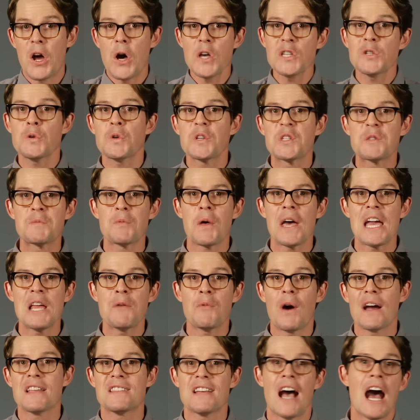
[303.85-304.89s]
also explain
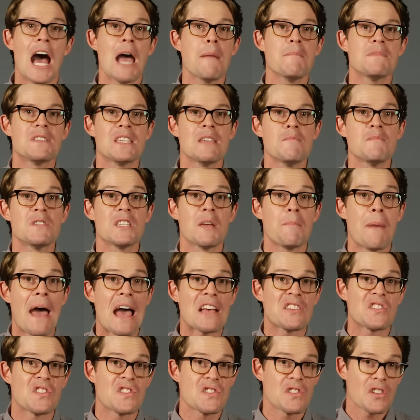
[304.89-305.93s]
why time seems to
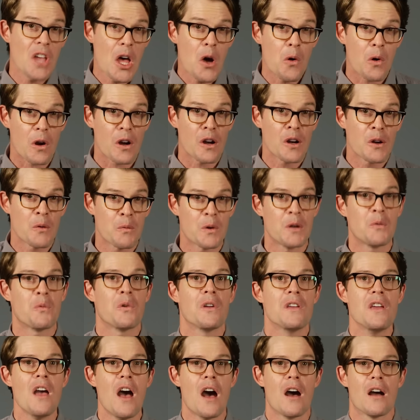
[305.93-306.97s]
pass slower when
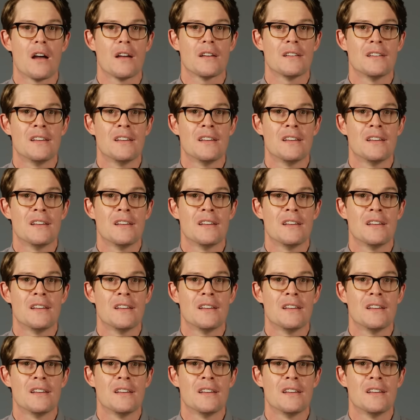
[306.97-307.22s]
we're young.